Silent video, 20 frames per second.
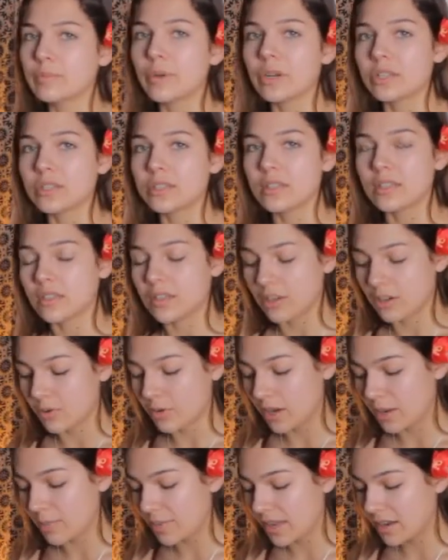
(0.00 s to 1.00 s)
person, you know
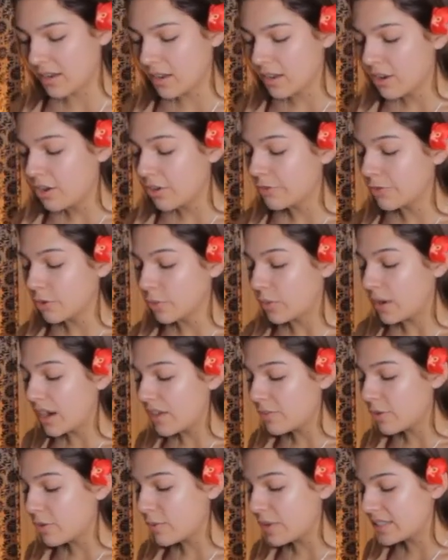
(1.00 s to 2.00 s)
what I mean? For
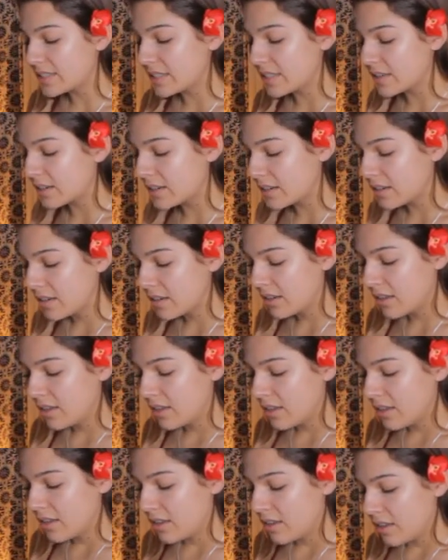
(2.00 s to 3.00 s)
whatever reason,
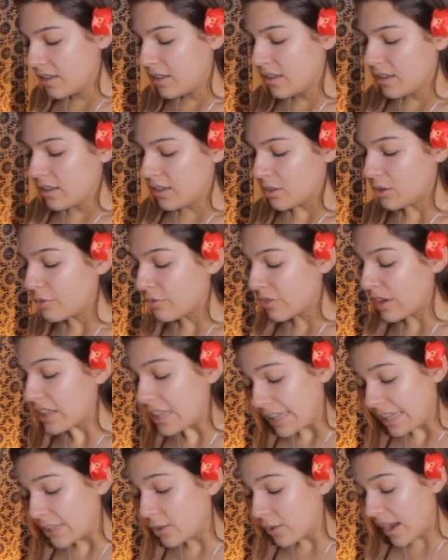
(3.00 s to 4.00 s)
you felt
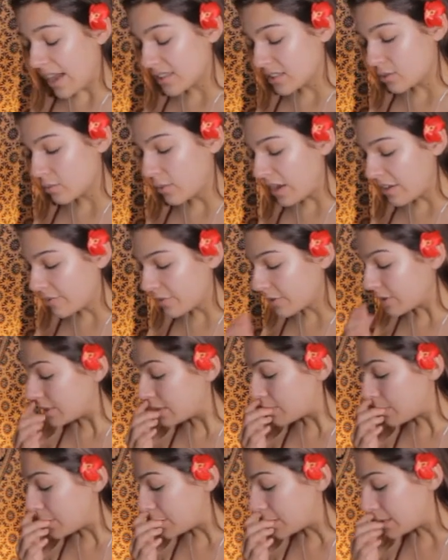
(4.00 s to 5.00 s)
like you had to wait for
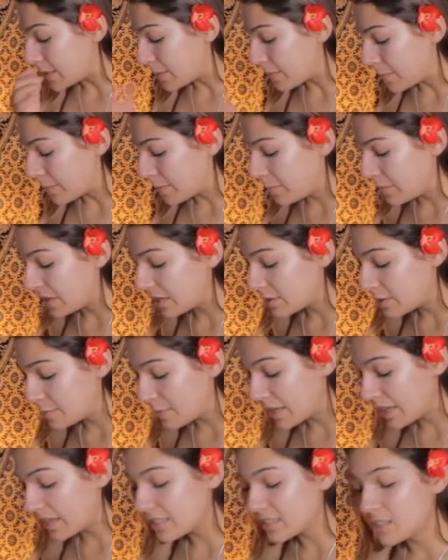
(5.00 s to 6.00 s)
this person. But it's
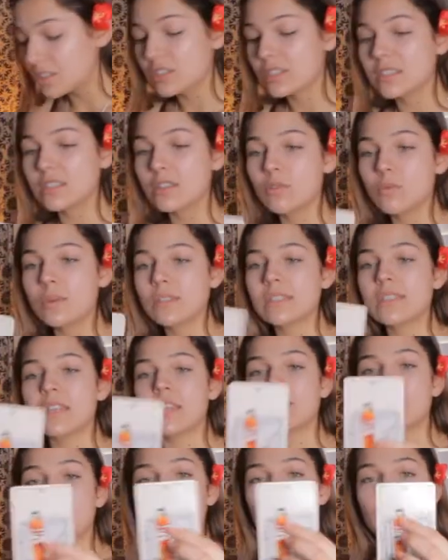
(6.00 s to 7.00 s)
because there still
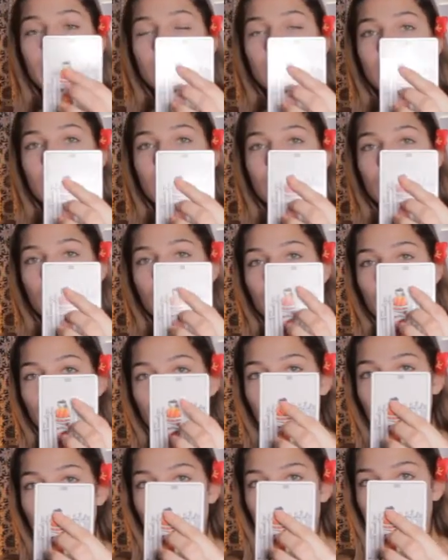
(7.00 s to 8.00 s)
wasn't information that you knew
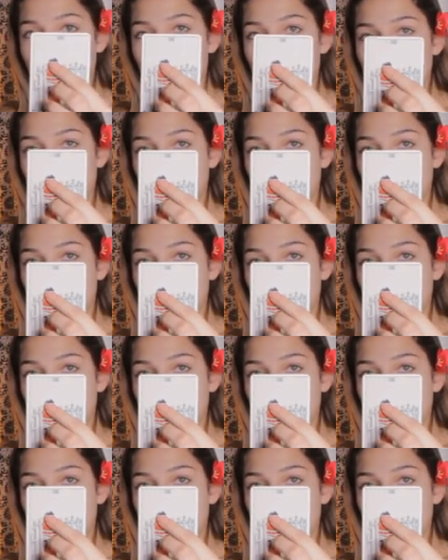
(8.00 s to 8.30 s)
yet,